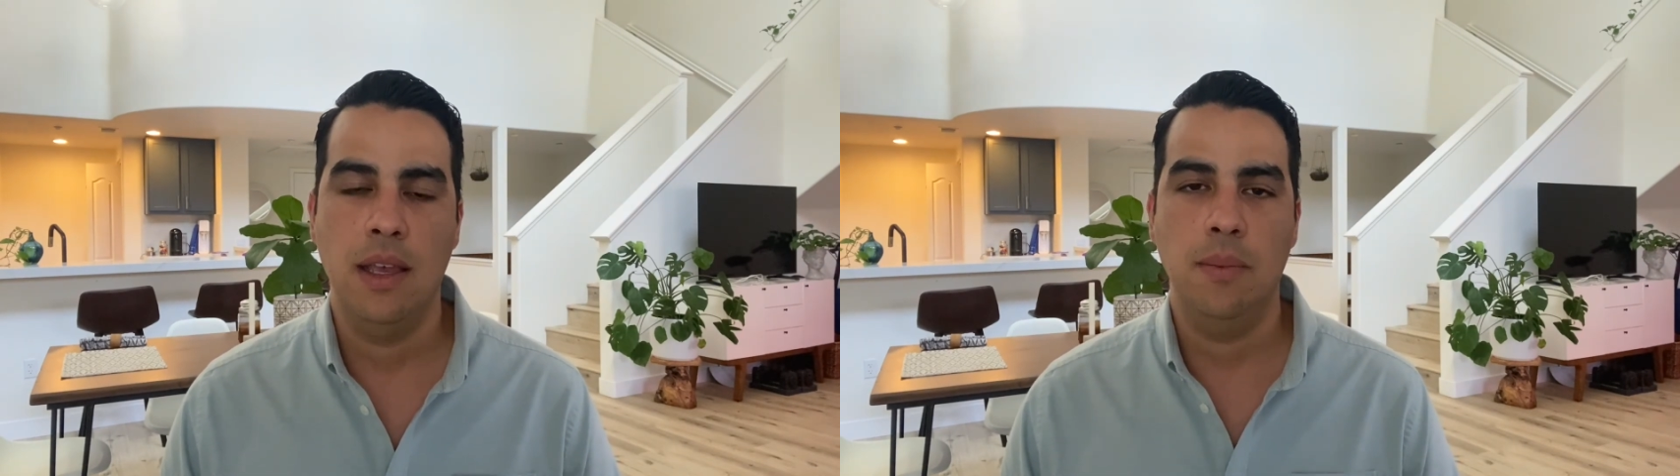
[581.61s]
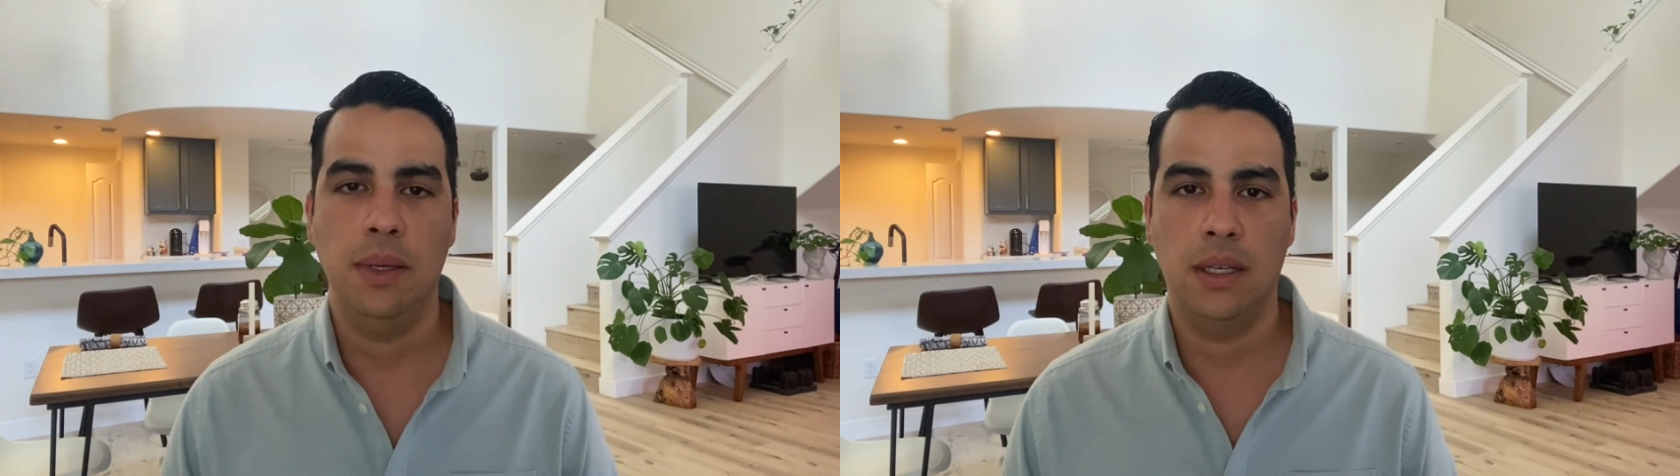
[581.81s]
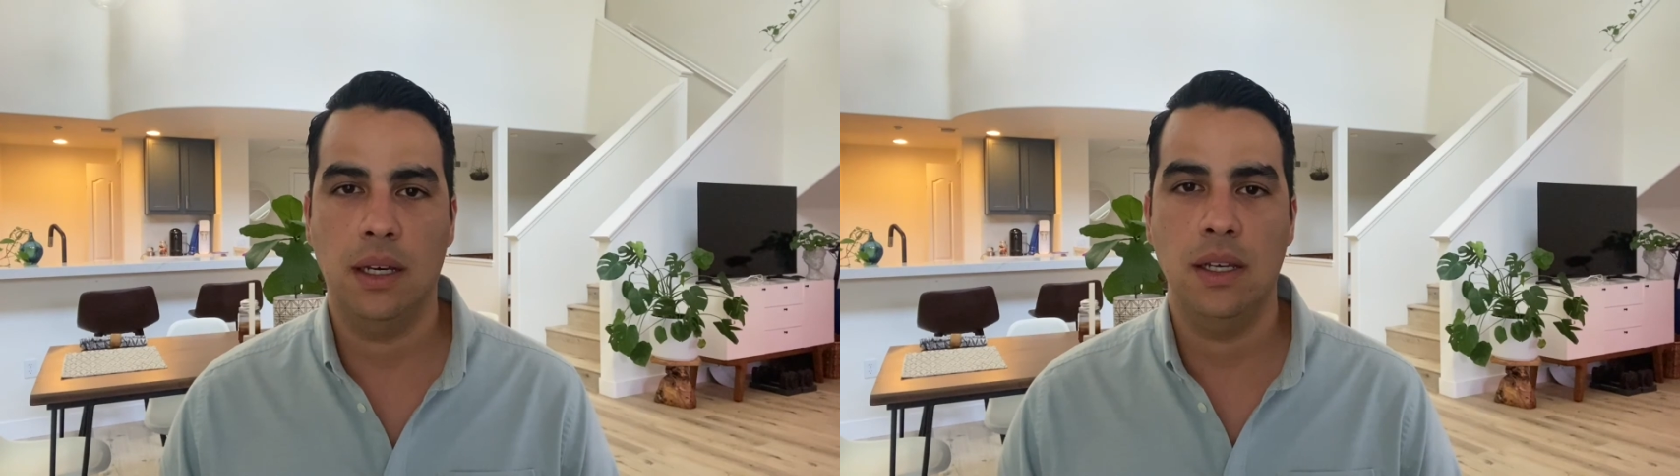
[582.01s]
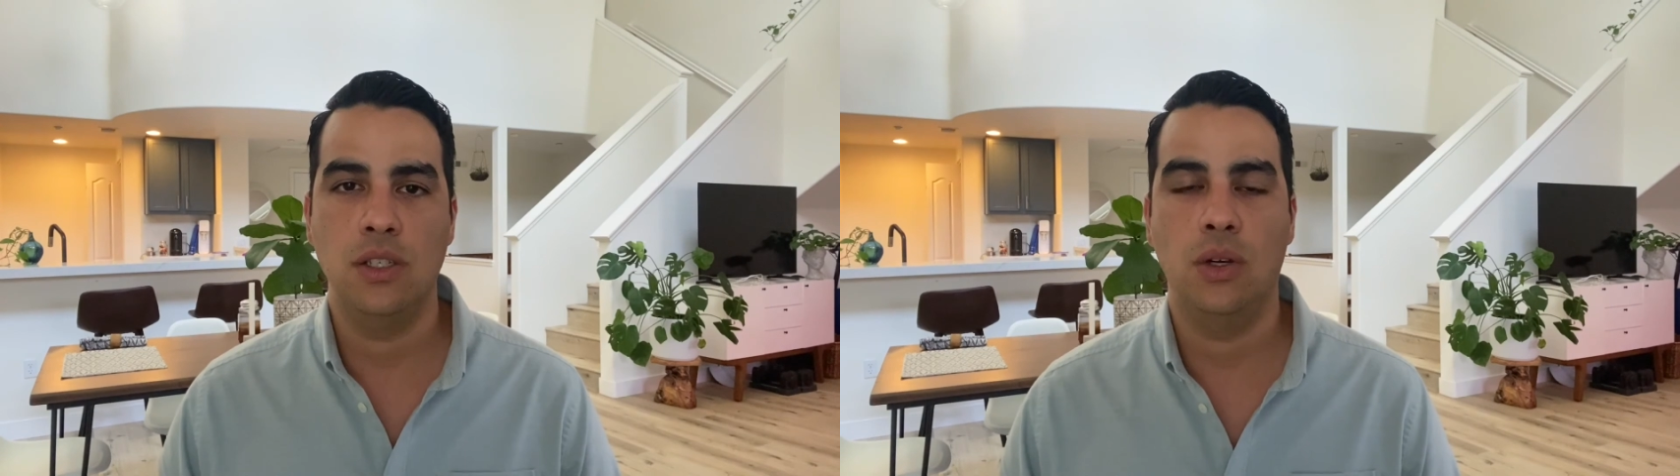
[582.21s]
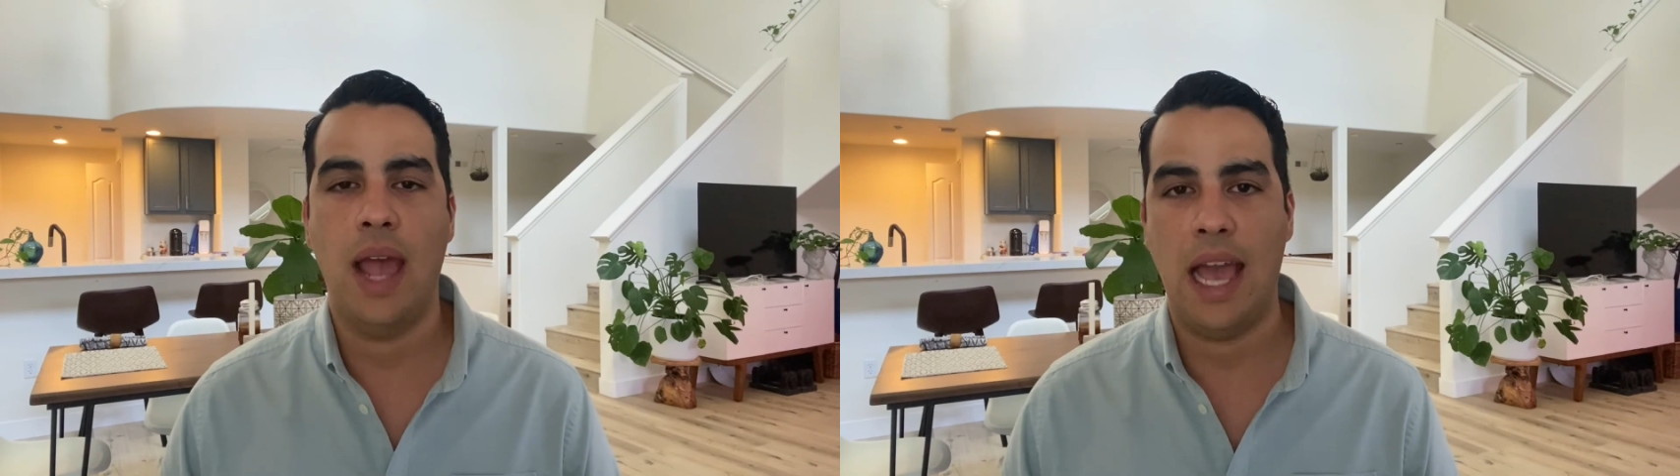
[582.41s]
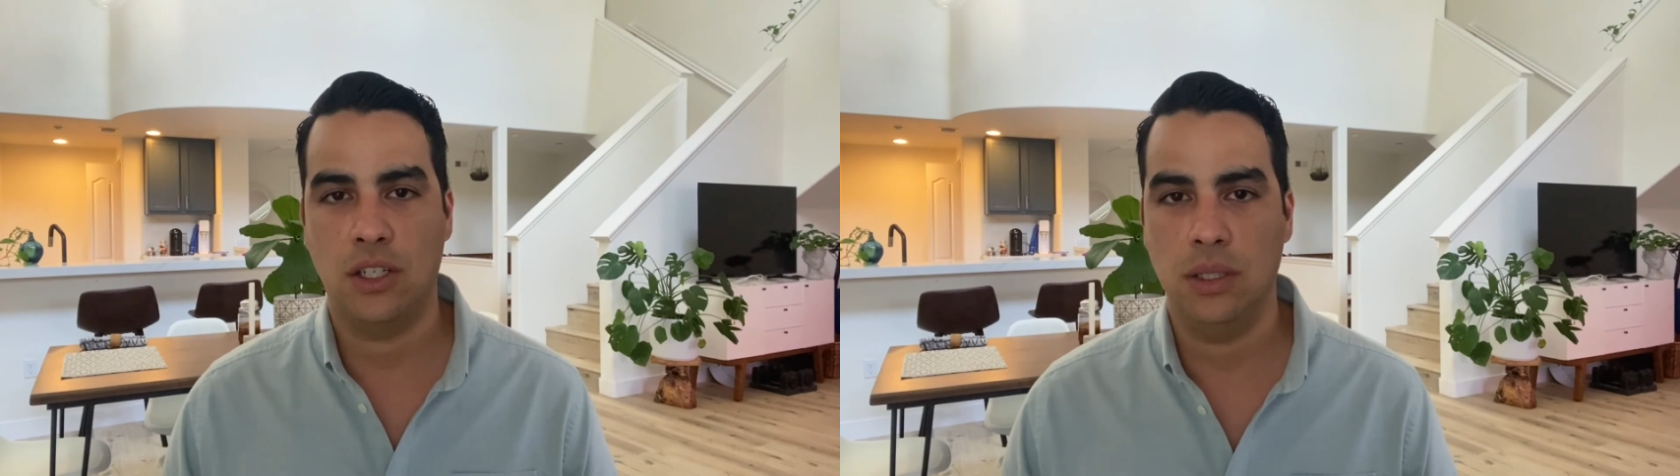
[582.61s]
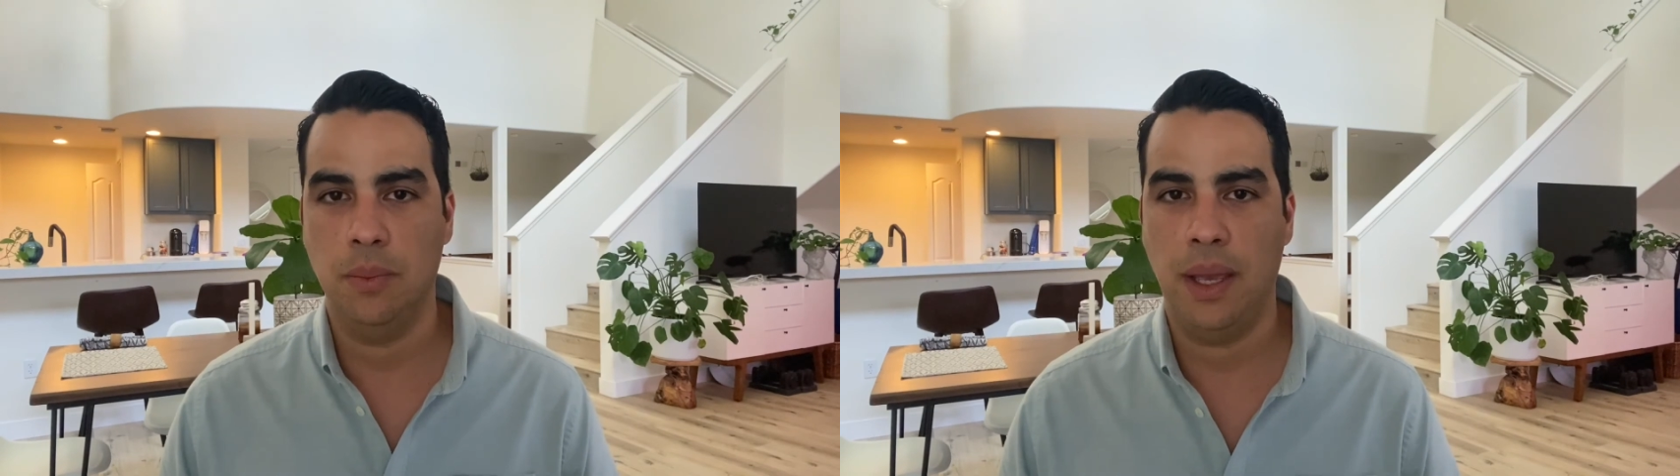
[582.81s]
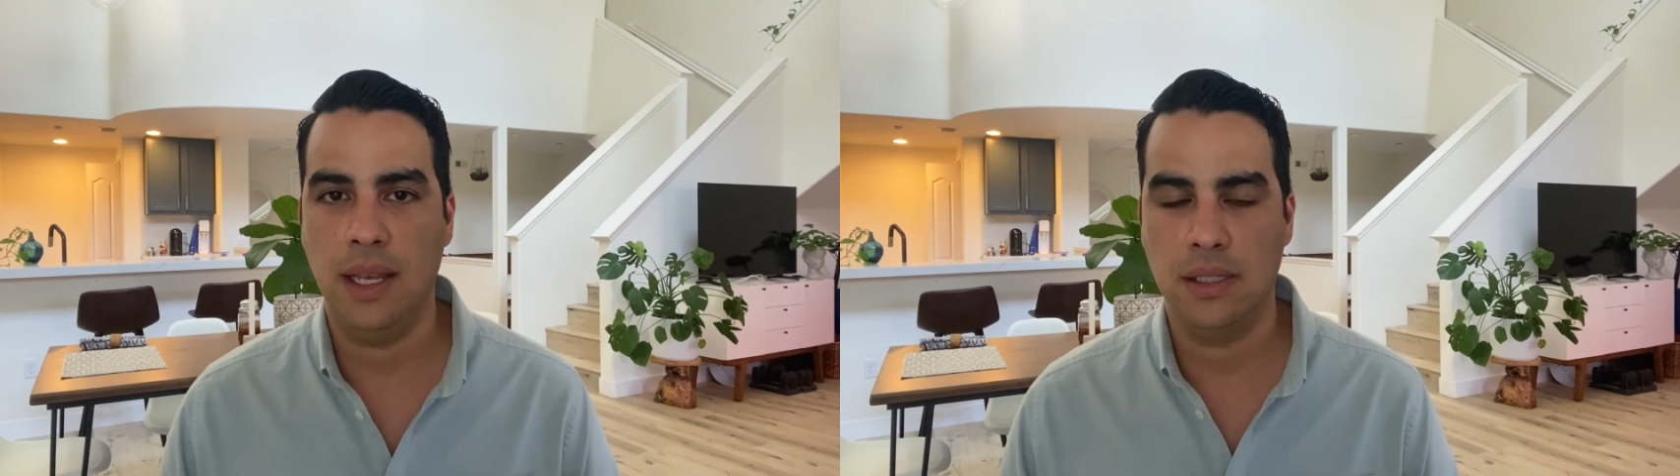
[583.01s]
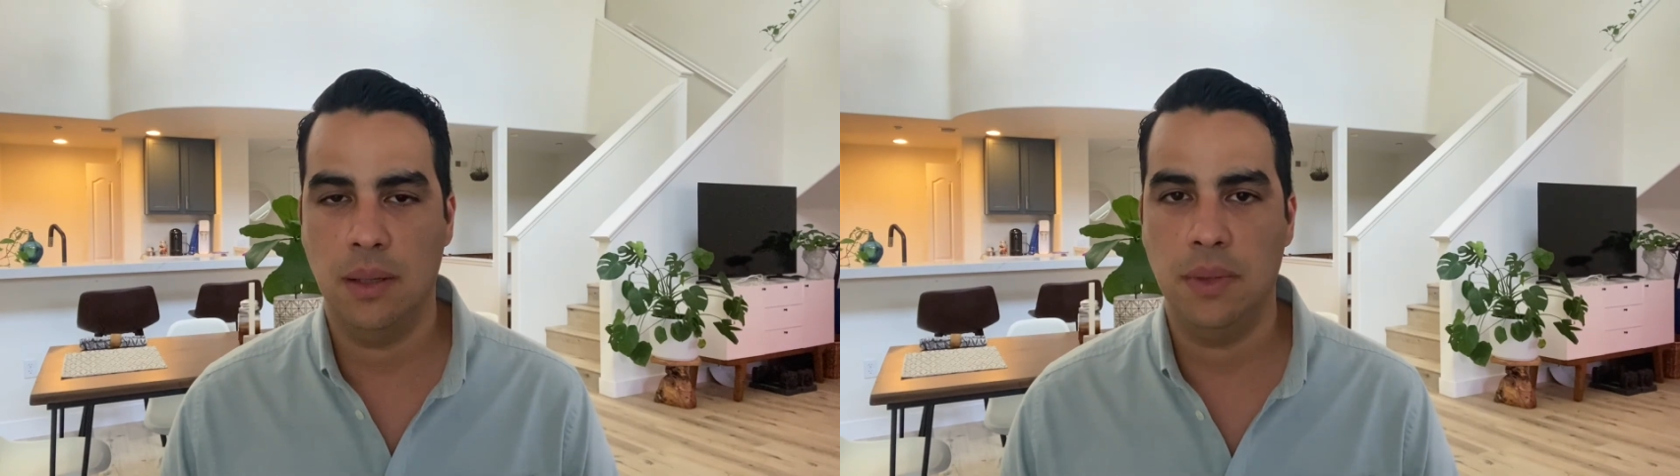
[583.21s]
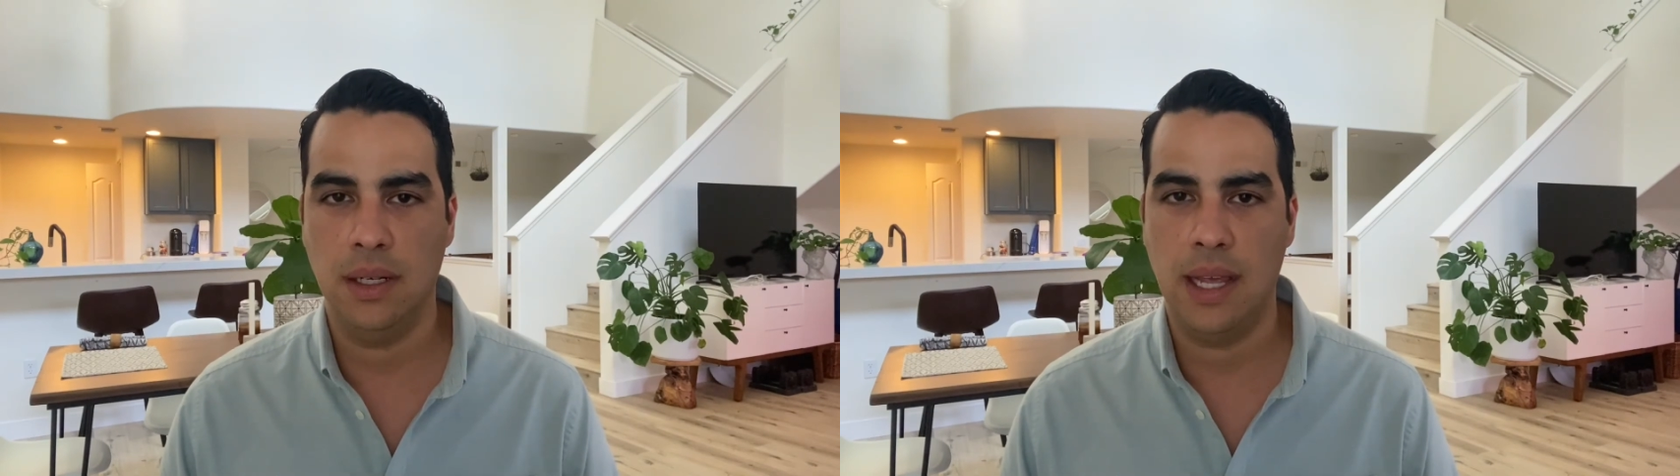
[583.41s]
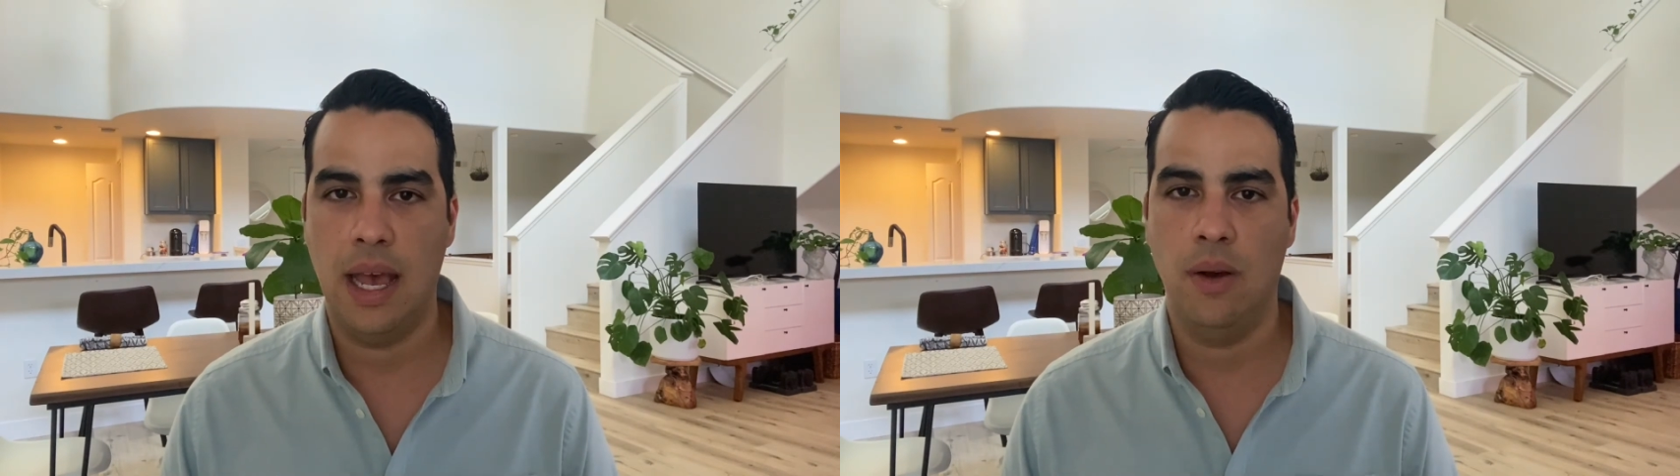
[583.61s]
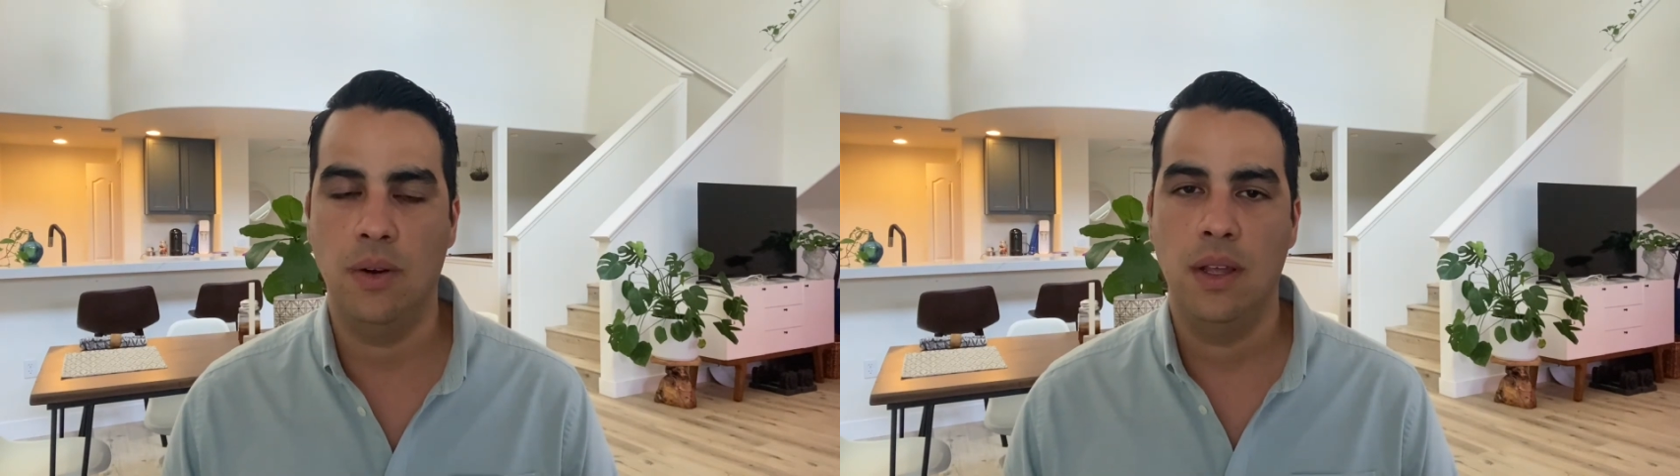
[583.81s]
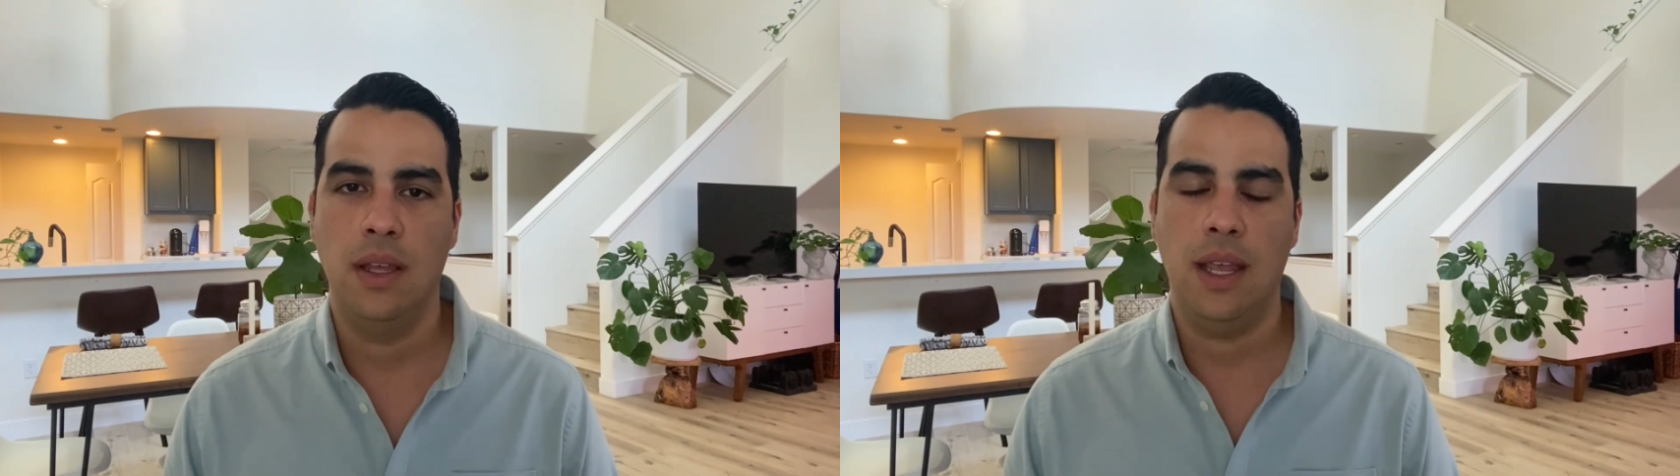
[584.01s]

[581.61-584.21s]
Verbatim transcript: because you're actually paying something down